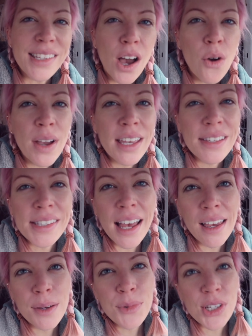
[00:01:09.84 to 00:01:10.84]
always,
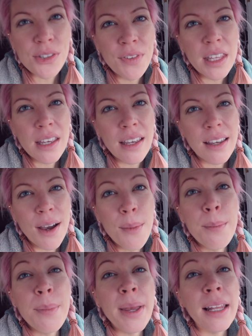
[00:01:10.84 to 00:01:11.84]
I am just feeling a
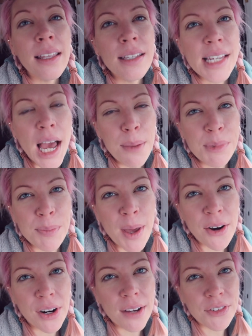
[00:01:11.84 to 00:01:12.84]
million times
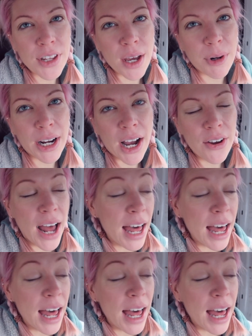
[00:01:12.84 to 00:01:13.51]
better after that workout.